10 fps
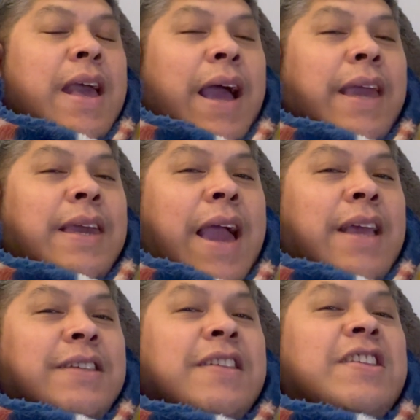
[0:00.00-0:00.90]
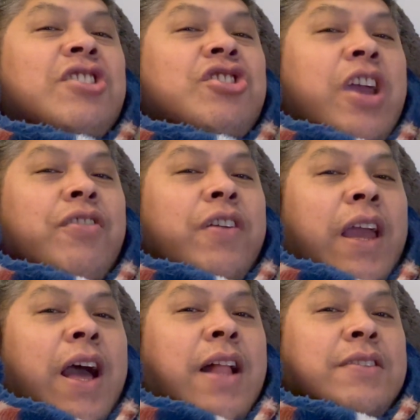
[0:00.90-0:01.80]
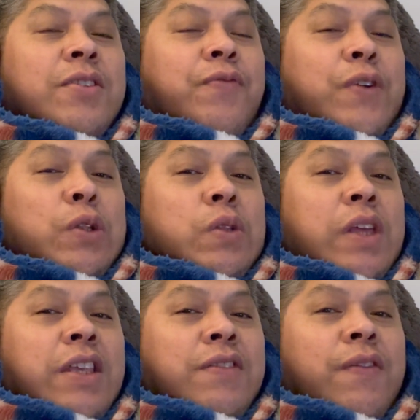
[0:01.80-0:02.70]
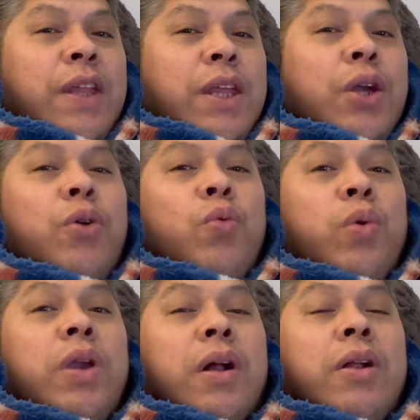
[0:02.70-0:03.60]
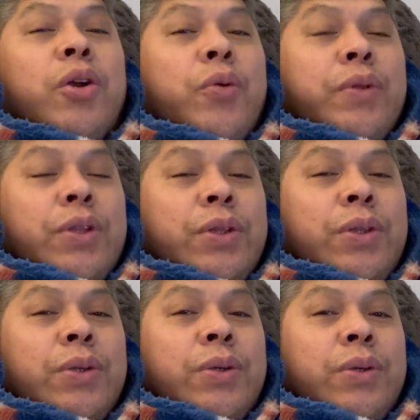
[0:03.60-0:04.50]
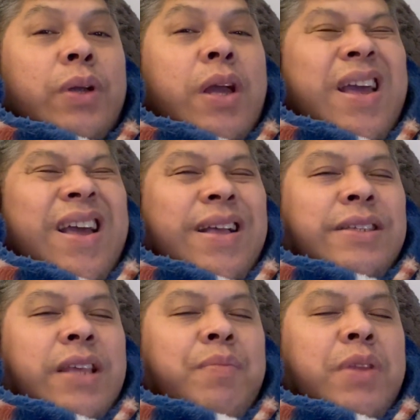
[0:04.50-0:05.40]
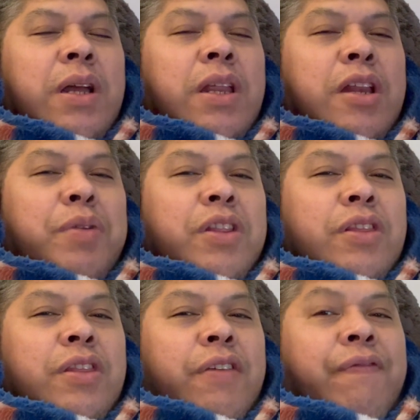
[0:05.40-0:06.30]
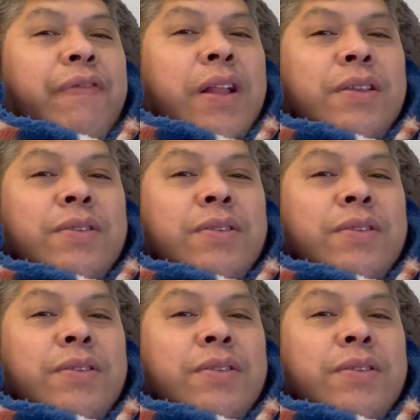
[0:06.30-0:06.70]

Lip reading: Hi guys, this is Chena Royale. So for today's video, we are going to do something a little bit different.